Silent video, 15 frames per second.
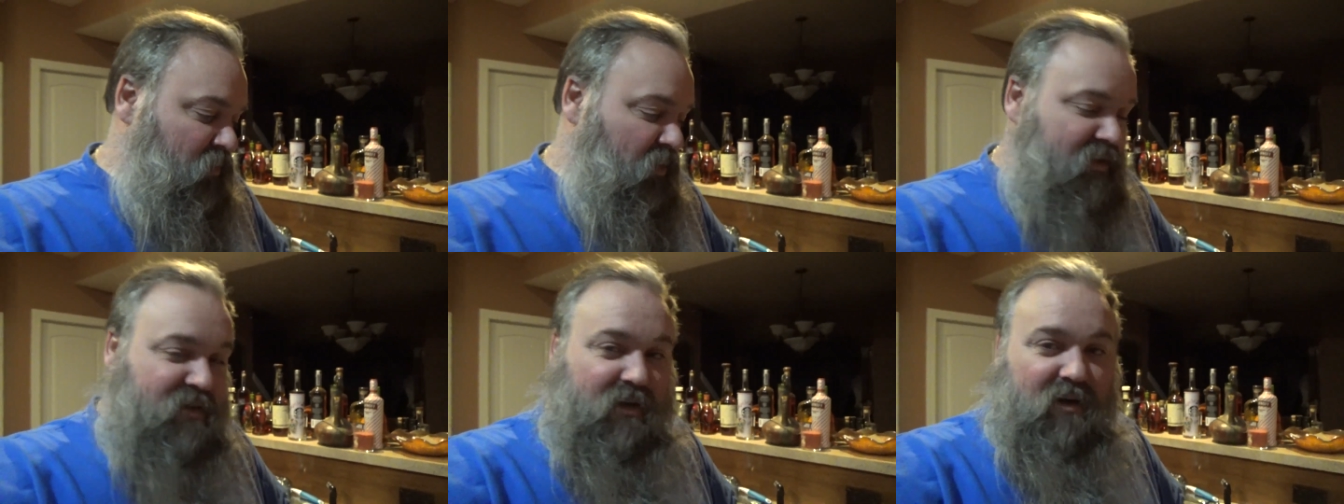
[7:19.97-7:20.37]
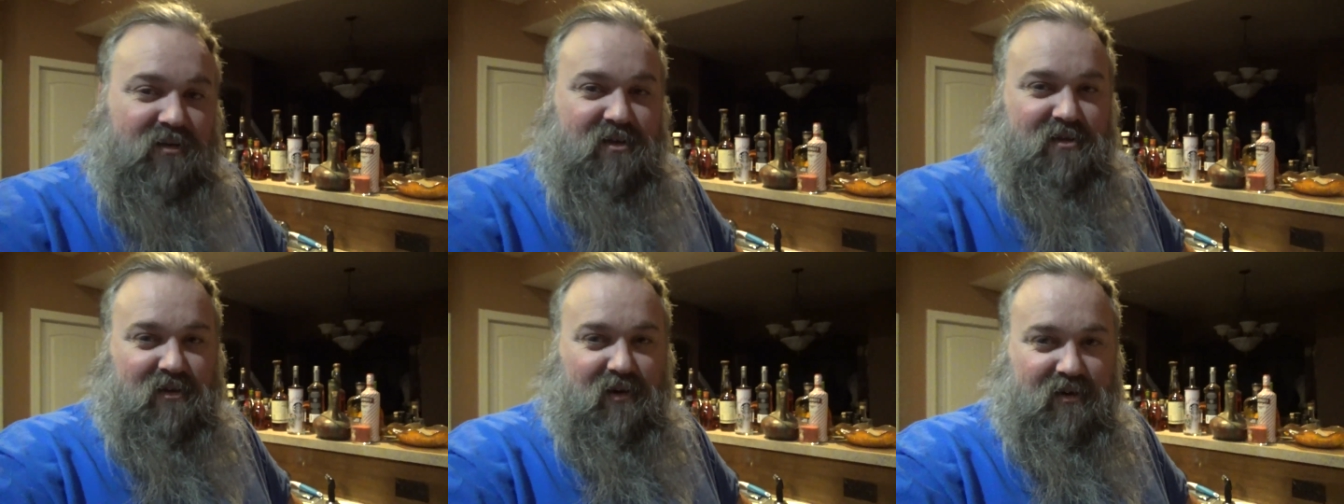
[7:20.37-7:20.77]
what
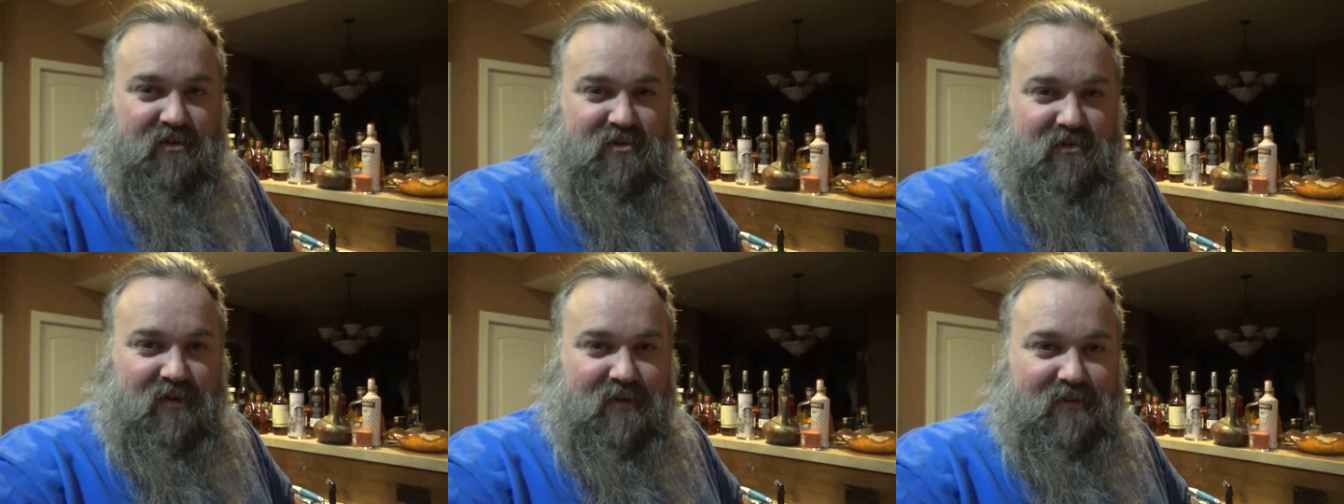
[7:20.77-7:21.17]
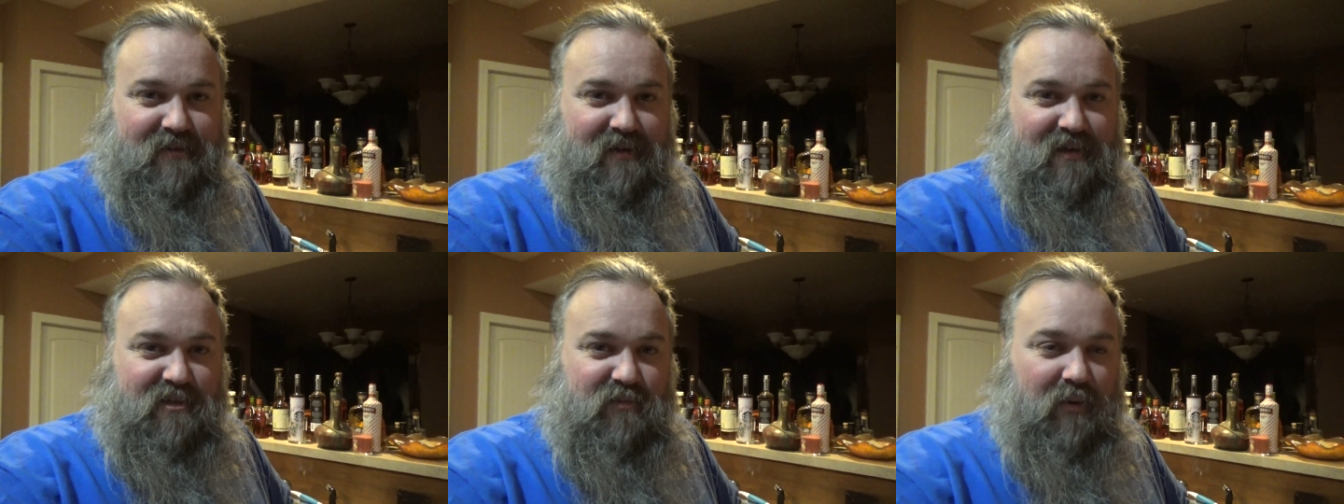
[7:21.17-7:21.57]
tugs at the heartstrings
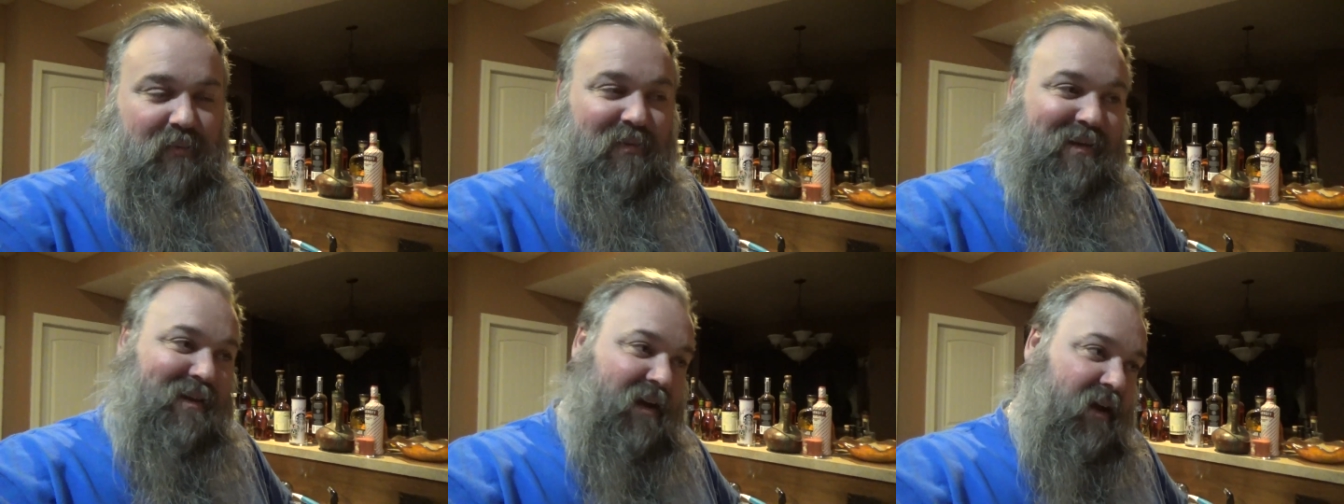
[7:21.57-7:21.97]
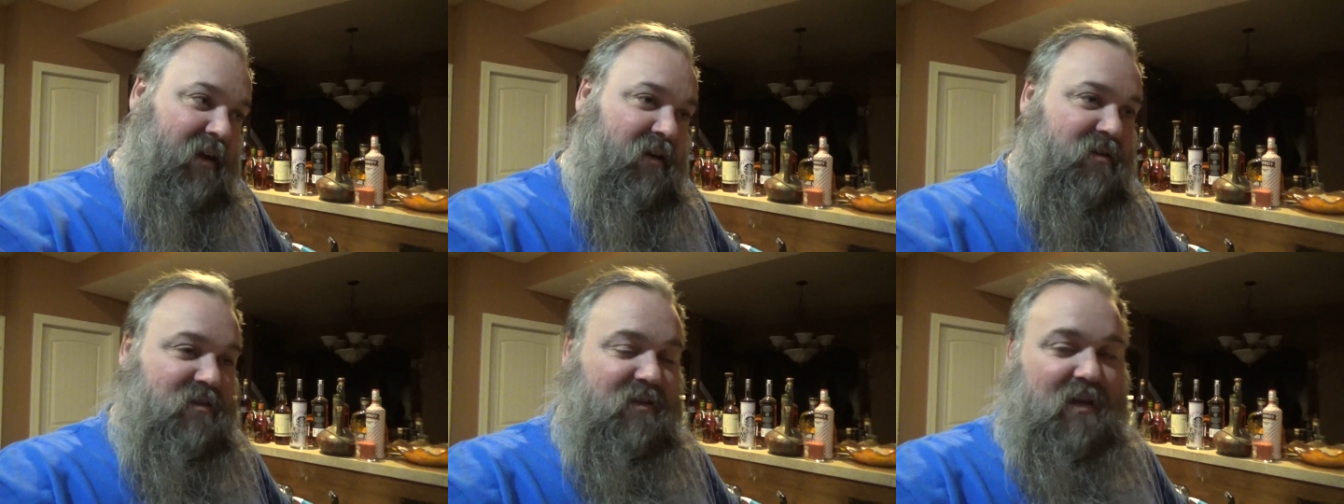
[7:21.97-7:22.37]
and gets people
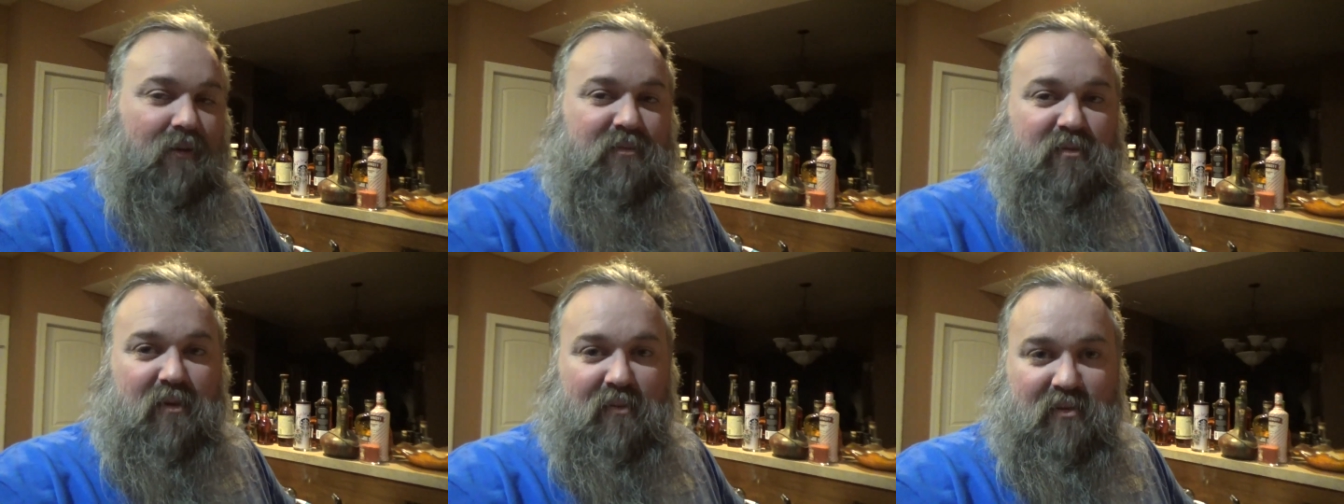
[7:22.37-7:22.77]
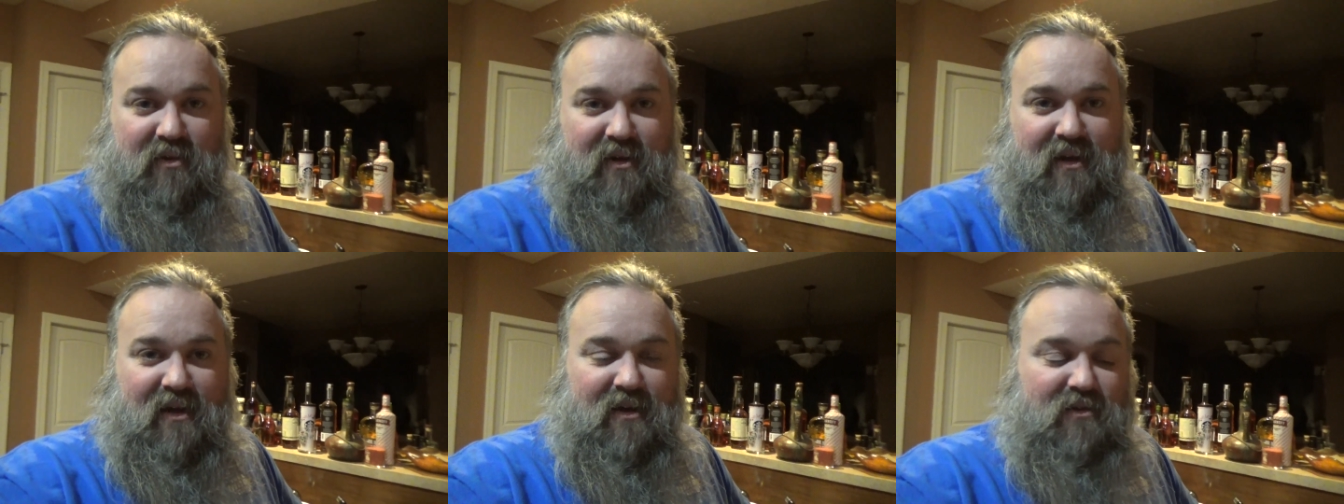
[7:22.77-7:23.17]
engaged and keeps
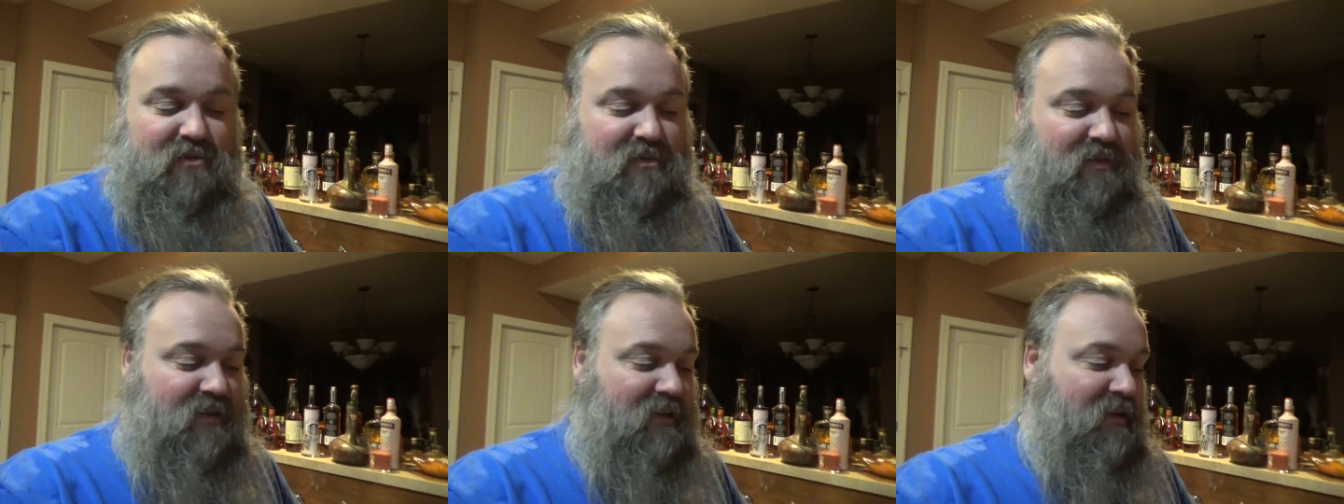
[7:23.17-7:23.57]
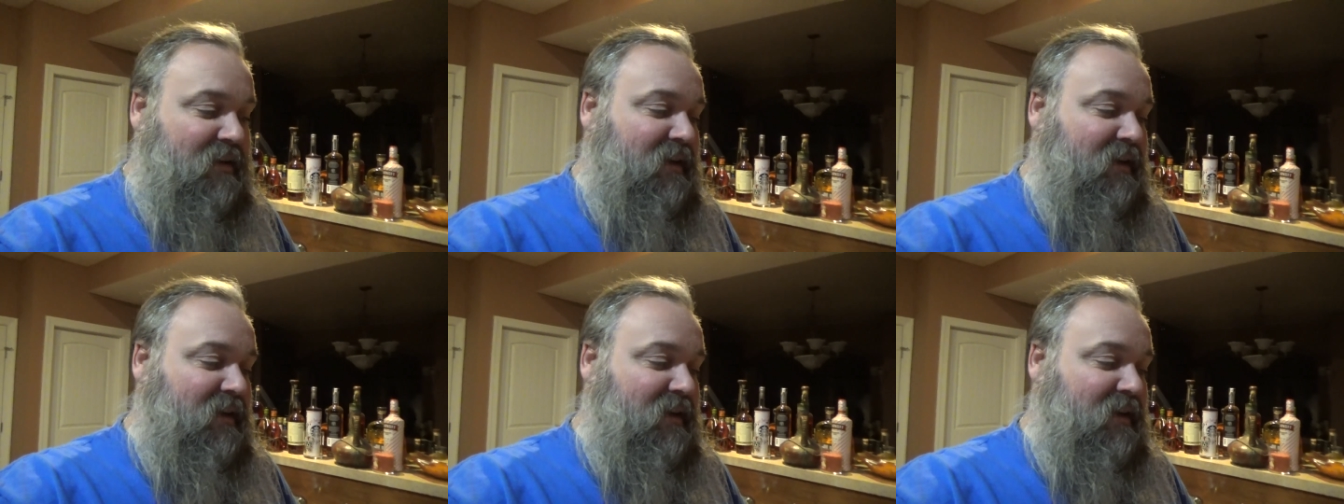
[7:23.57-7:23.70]
people engaged,